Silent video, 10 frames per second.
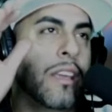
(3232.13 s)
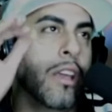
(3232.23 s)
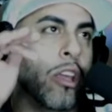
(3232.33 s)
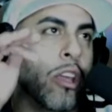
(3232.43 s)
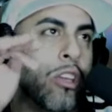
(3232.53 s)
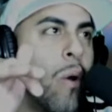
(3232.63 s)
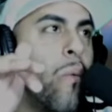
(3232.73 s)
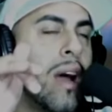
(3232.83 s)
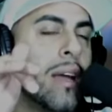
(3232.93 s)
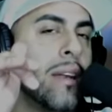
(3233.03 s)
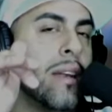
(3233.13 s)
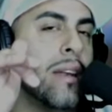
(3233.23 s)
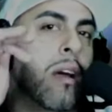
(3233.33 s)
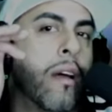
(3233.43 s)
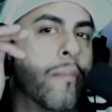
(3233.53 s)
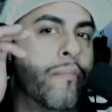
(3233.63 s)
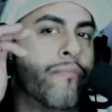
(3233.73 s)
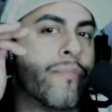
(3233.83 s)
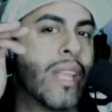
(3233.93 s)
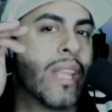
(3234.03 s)
You know what?
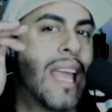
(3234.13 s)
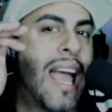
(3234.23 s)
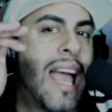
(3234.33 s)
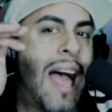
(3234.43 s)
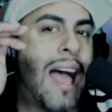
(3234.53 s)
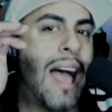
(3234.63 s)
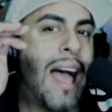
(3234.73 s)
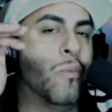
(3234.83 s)
I